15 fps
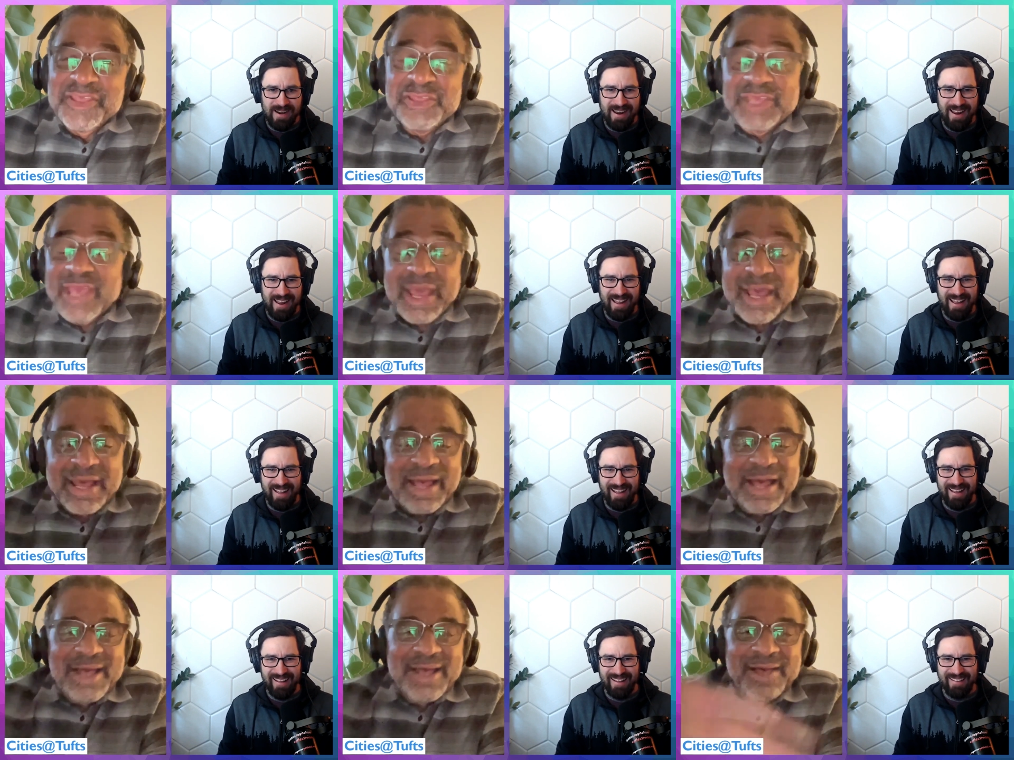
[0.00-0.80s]

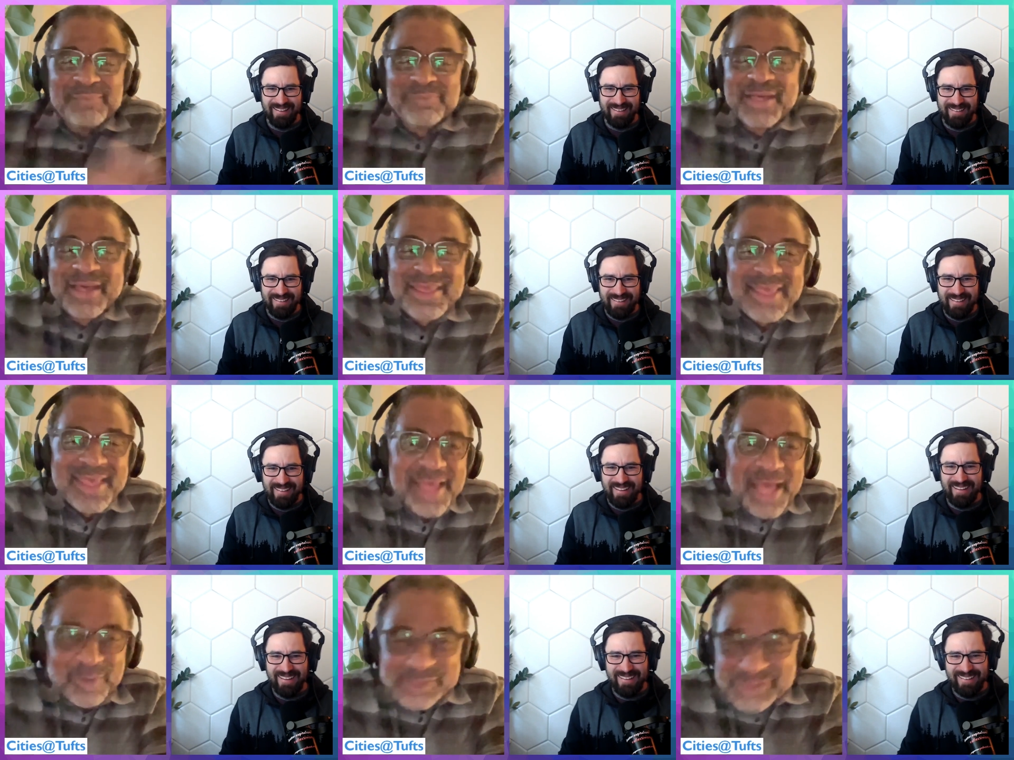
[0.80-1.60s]
Speaker 1: yeah, I um,
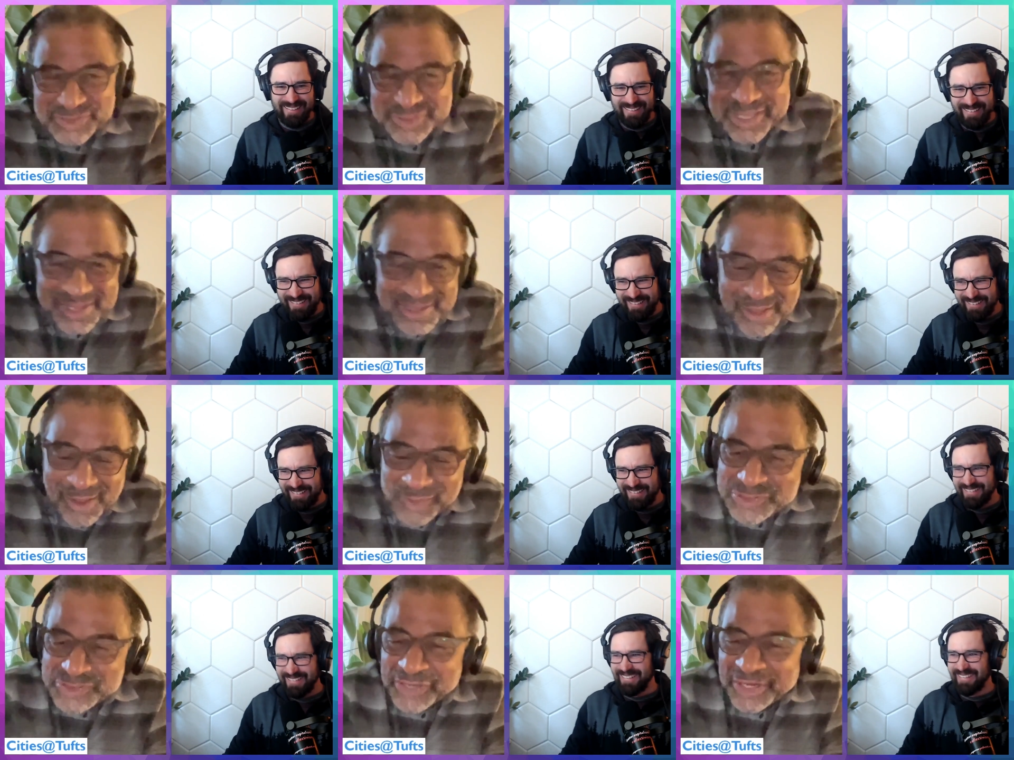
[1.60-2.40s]
was
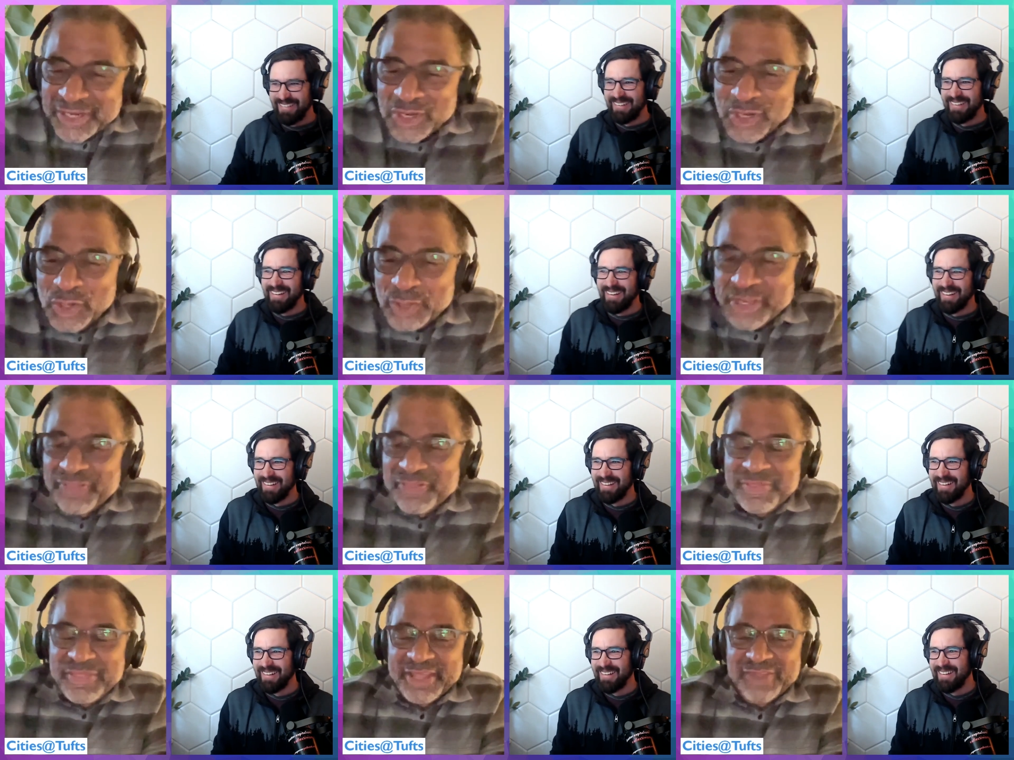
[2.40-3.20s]
I was trying to look
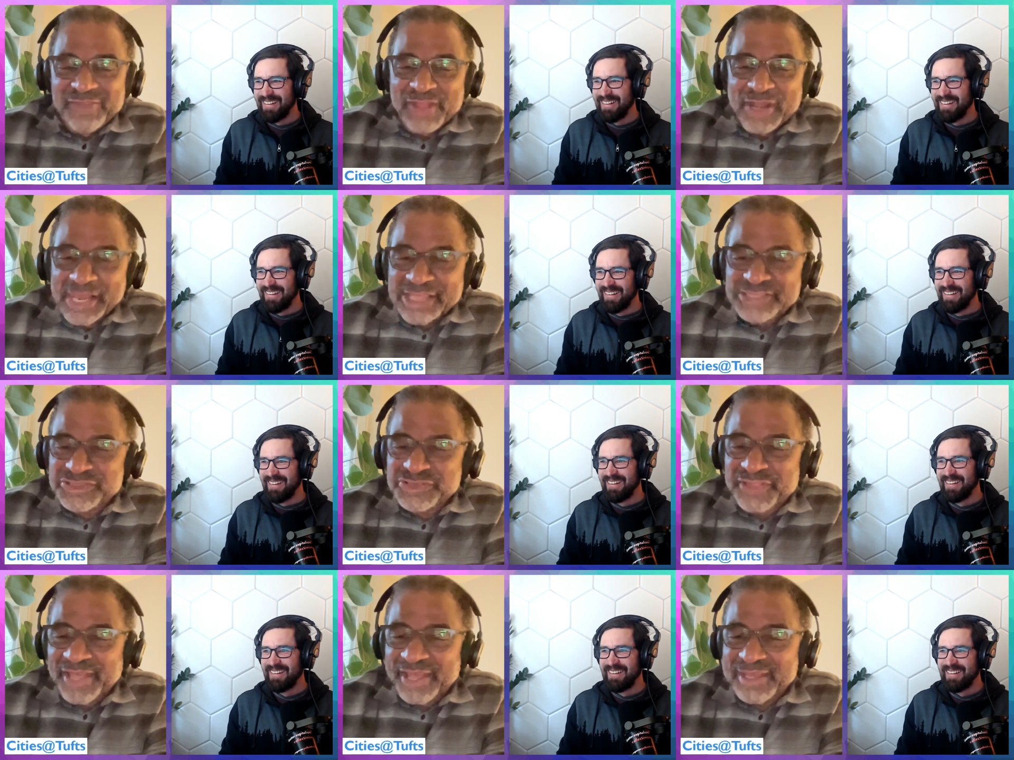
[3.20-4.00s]
at the, the
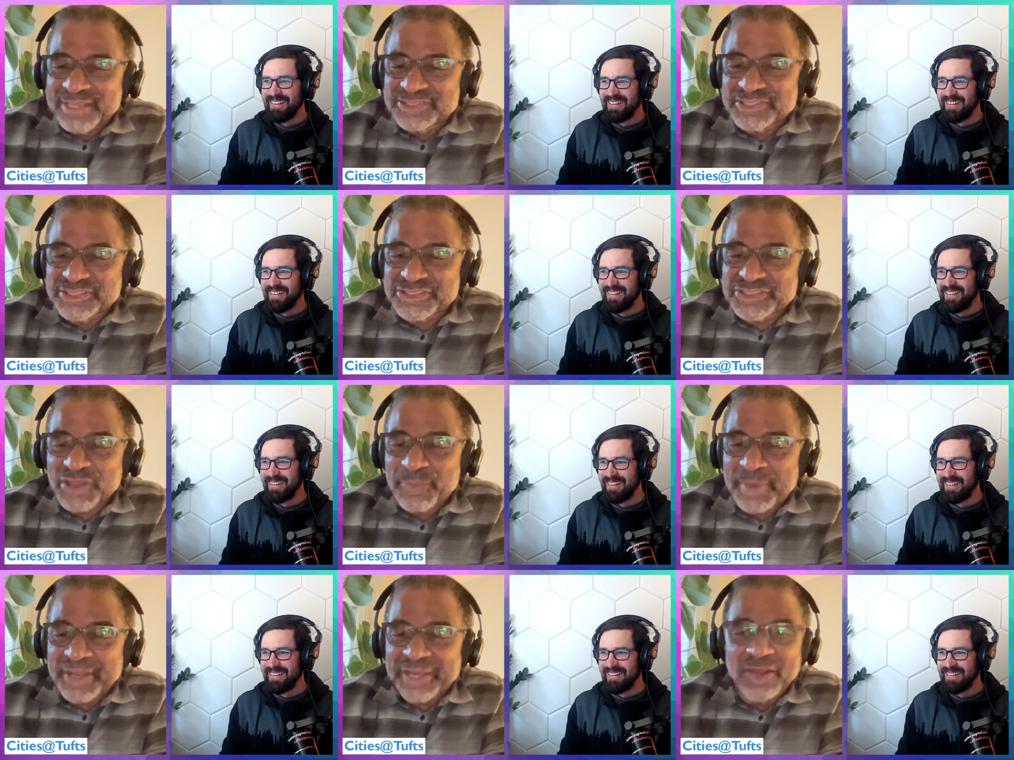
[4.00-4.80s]
list there because there's
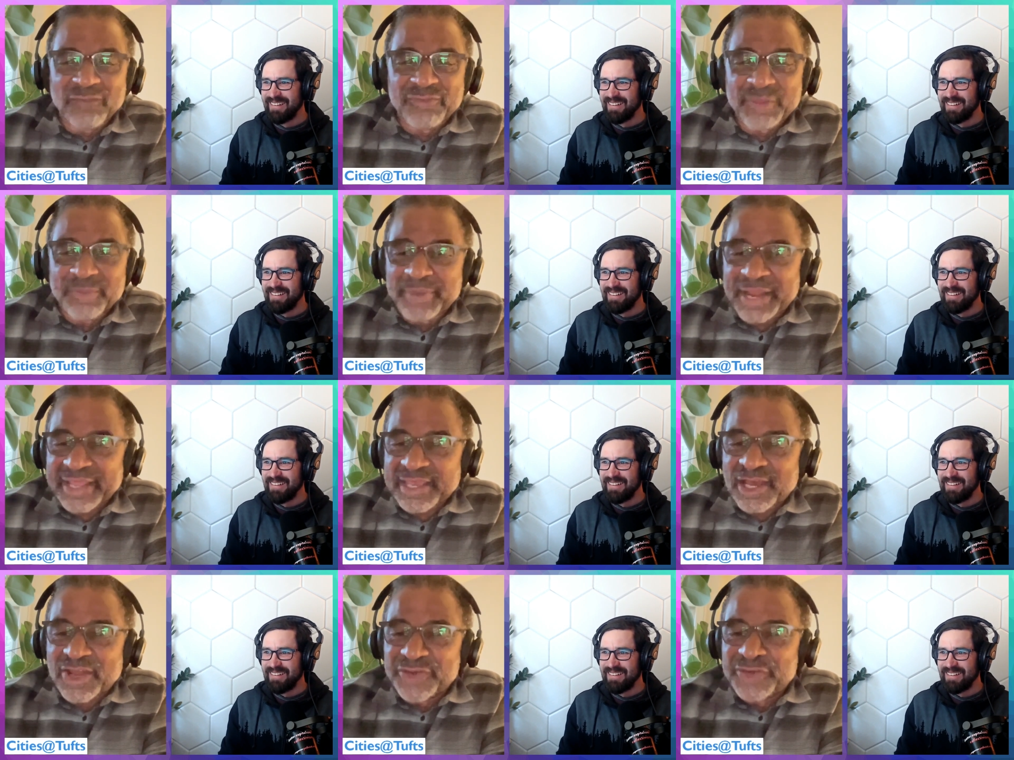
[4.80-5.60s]
so many of them, but
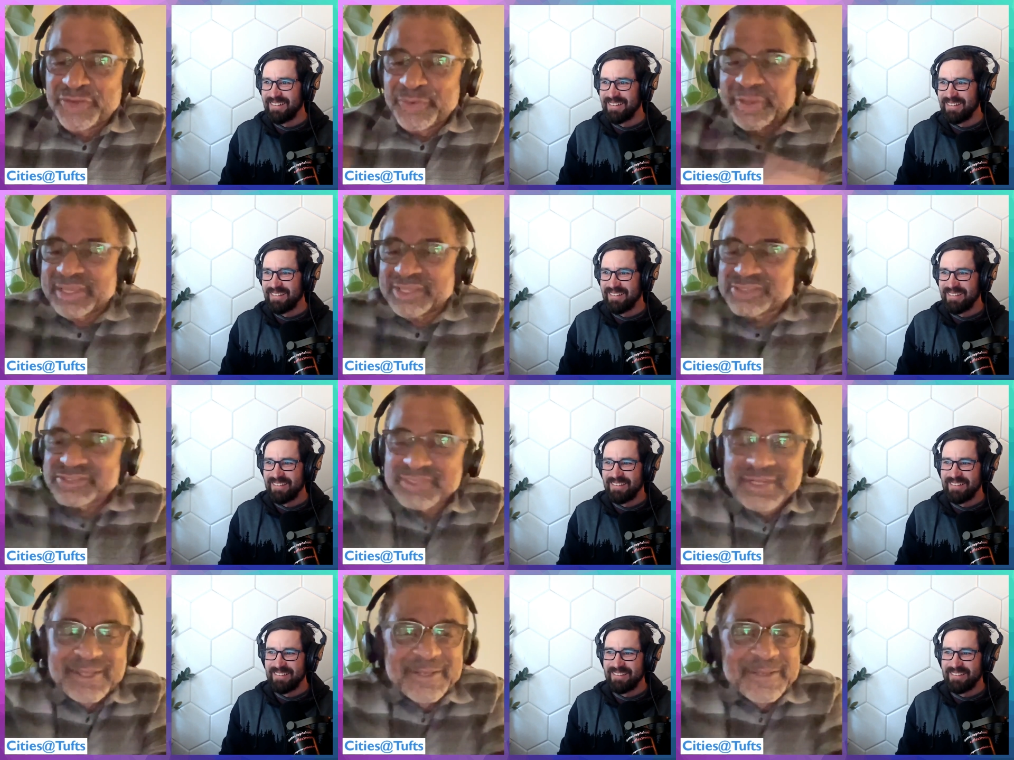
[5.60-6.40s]
I can't do it
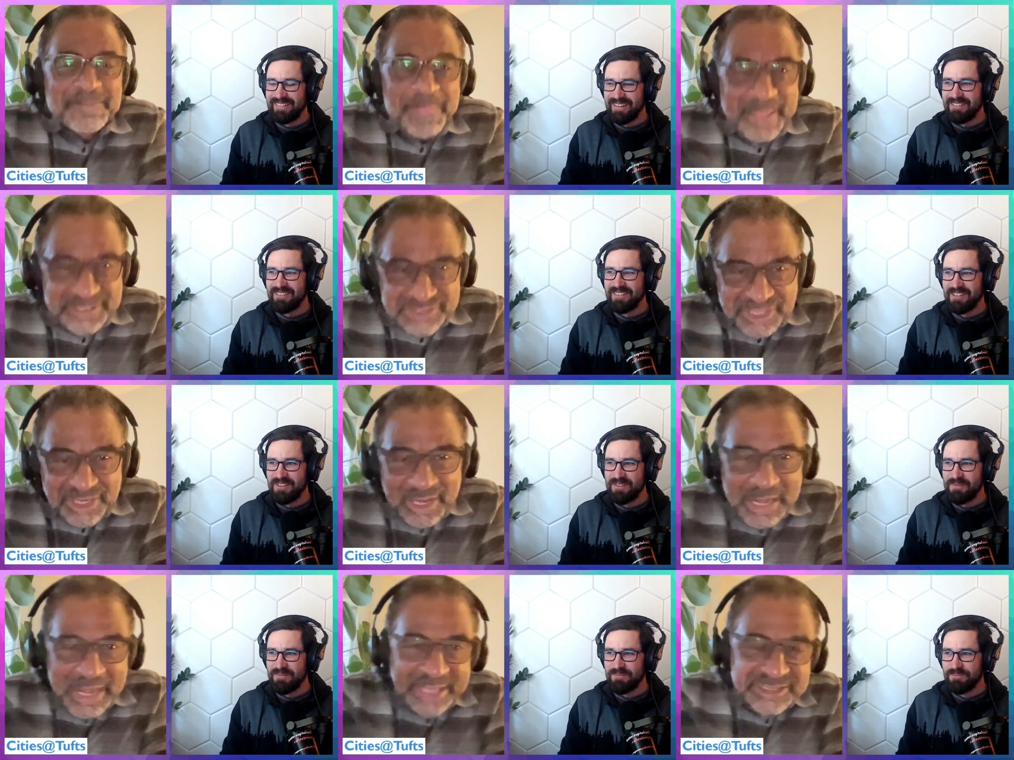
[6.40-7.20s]
because yeah. it's
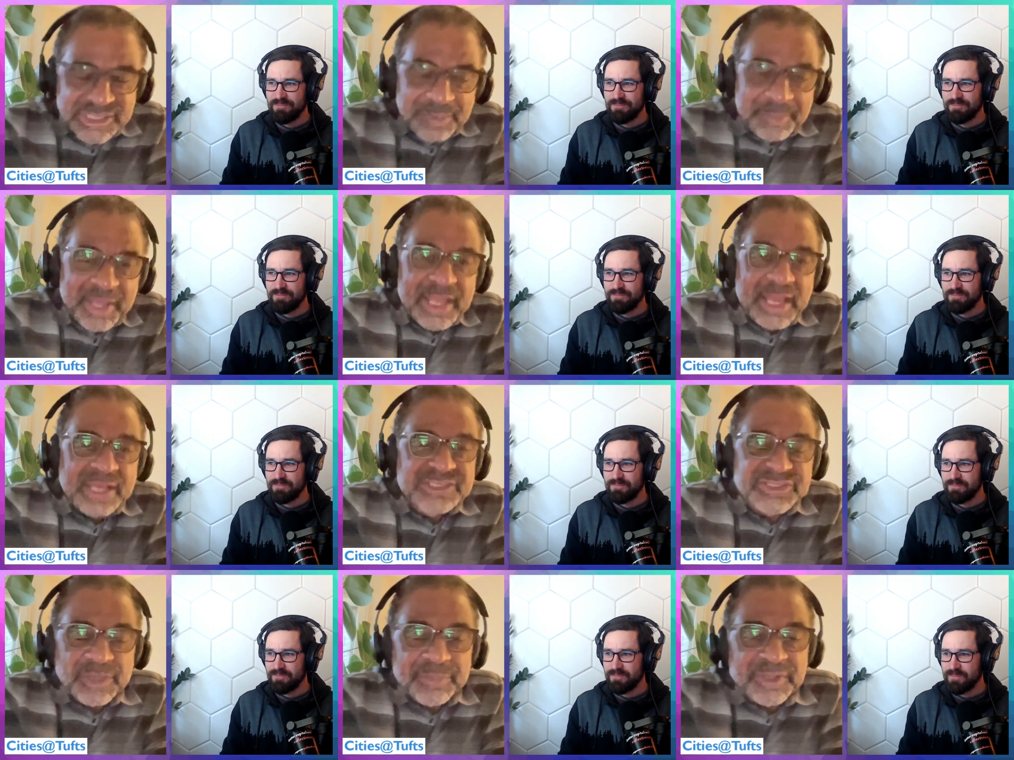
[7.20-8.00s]
going to light up my
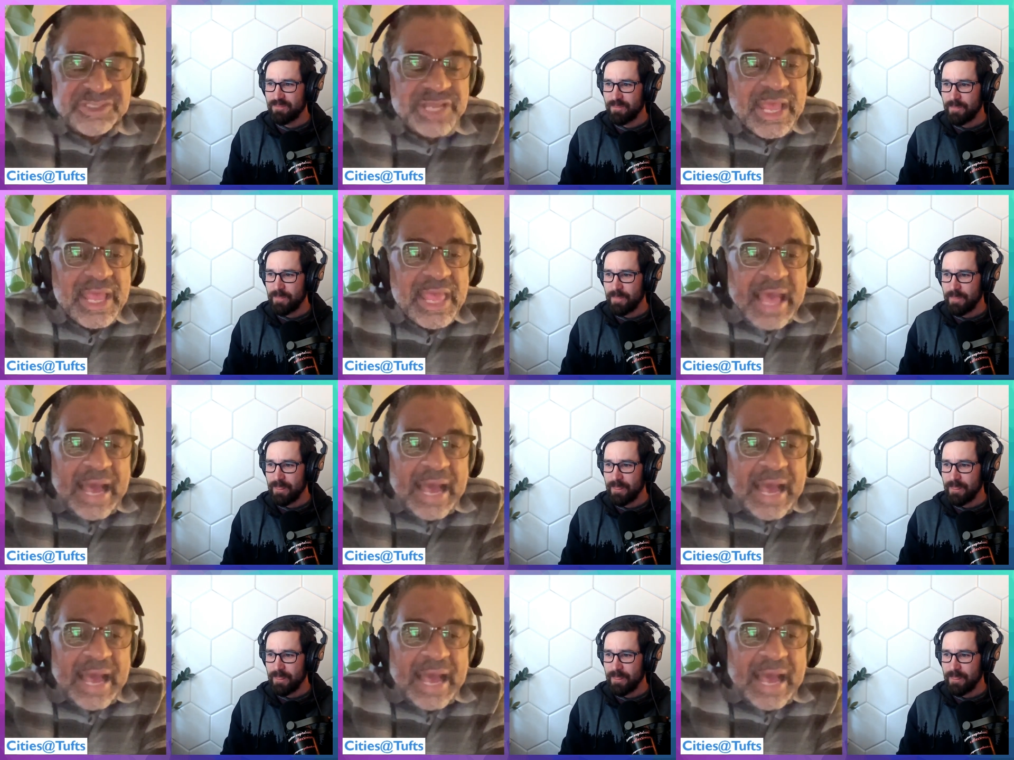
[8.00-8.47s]
eyes so much.